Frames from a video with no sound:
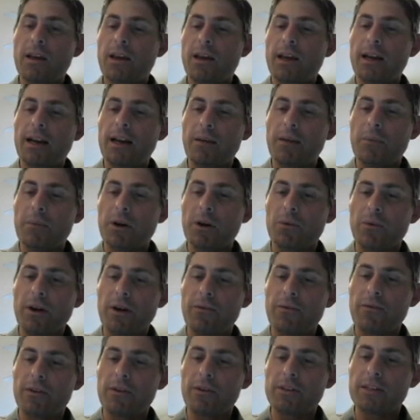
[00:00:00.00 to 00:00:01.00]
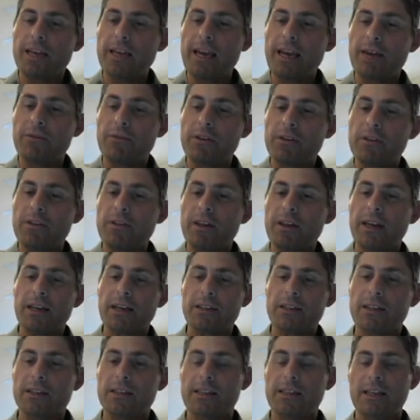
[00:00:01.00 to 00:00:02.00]
and I'm going to reference
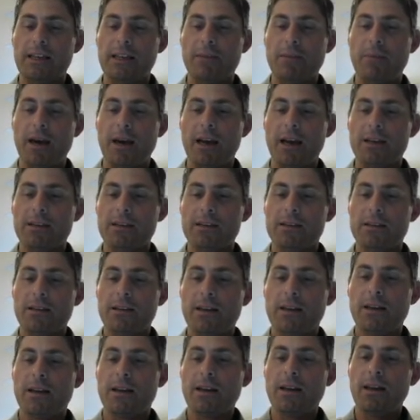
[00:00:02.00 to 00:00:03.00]
everything to TMS,